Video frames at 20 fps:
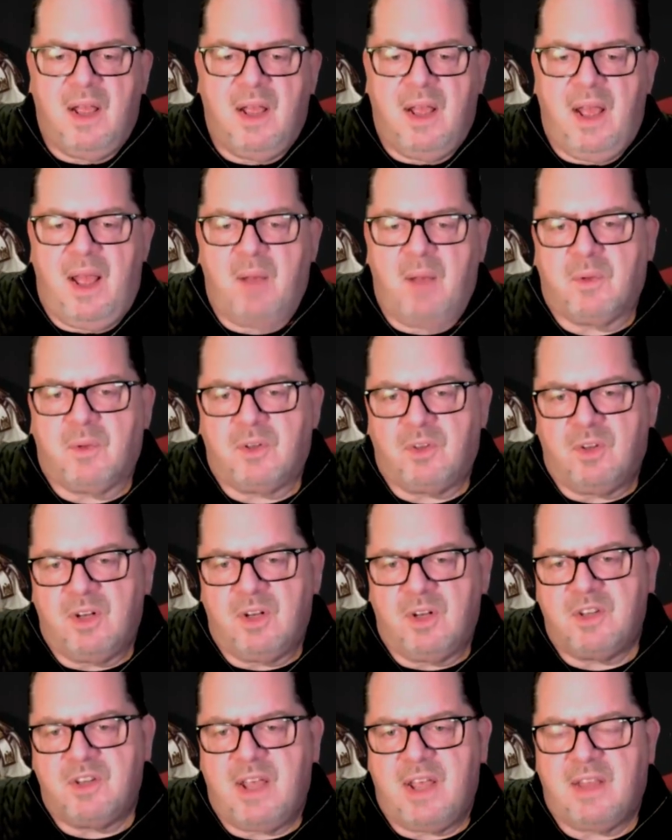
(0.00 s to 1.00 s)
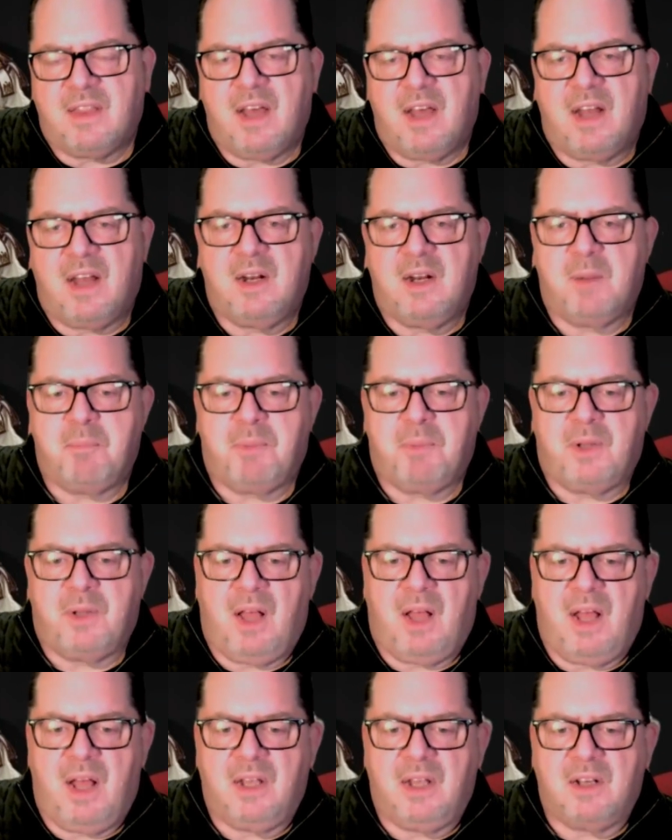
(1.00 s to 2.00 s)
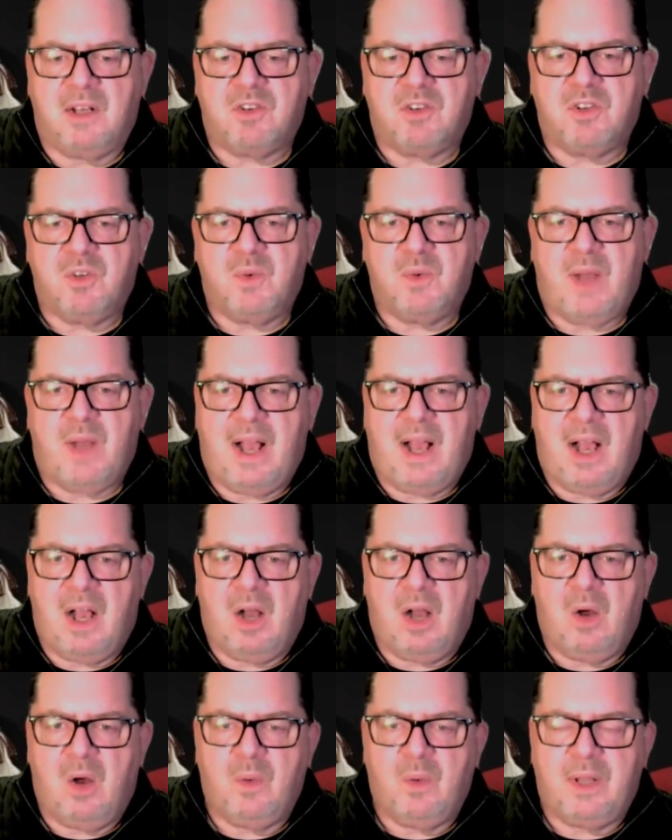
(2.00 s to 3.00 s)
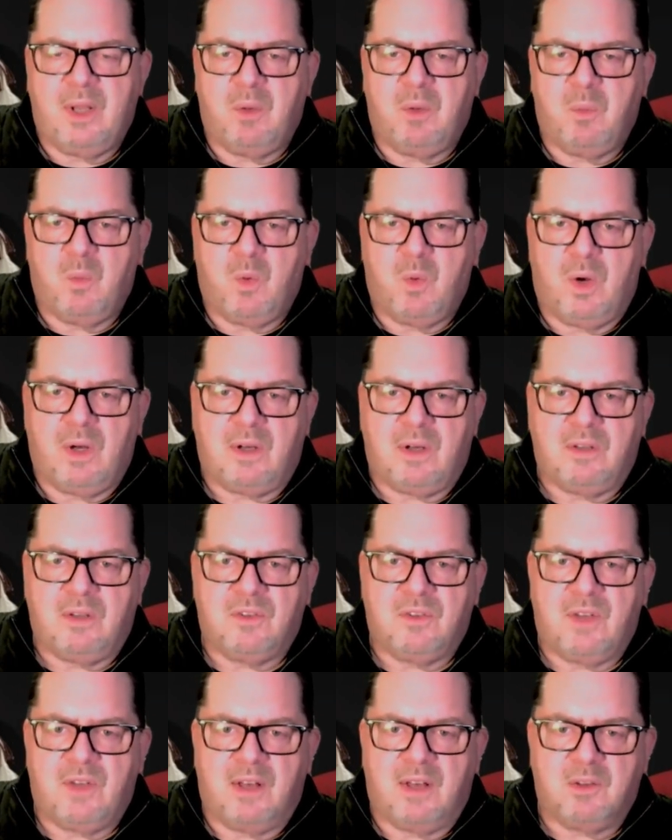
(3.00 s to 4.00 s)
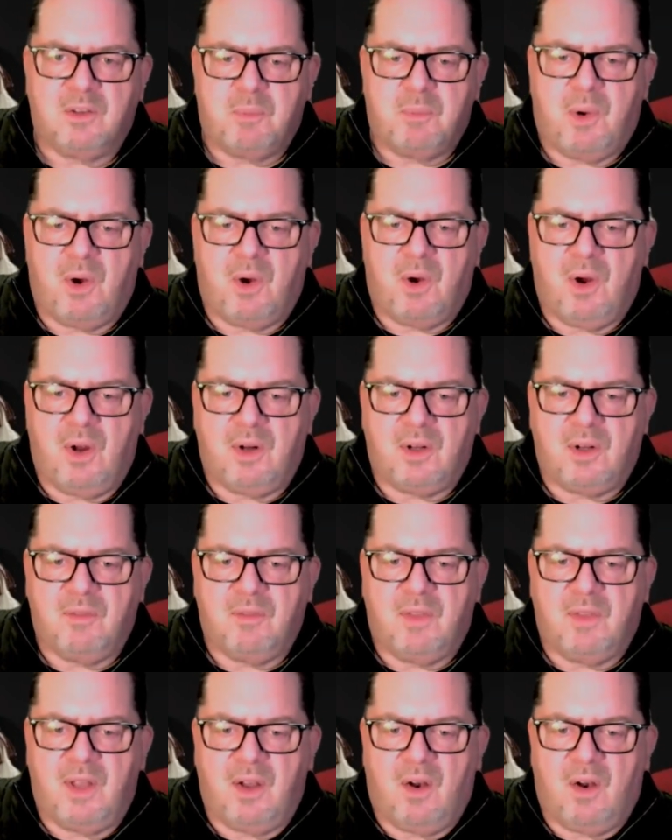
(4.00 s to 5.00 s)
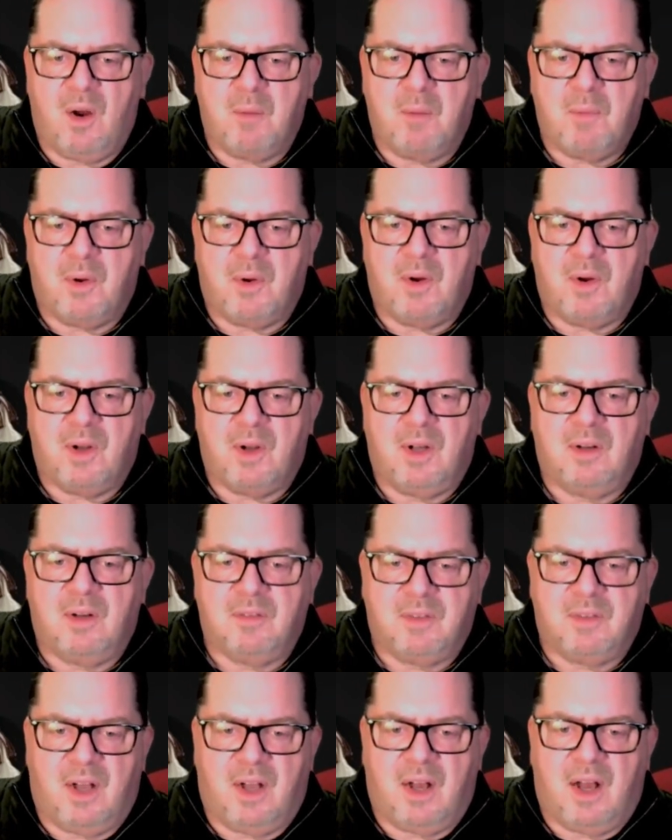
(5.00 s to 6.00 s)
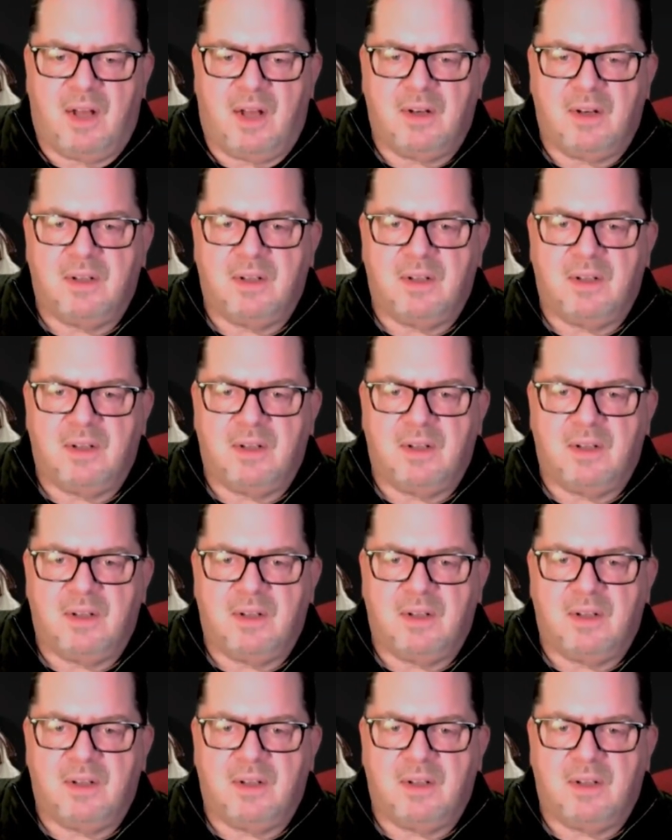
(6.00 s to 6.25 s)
And we're going to take that and apply it to how it works as part of the armor of God.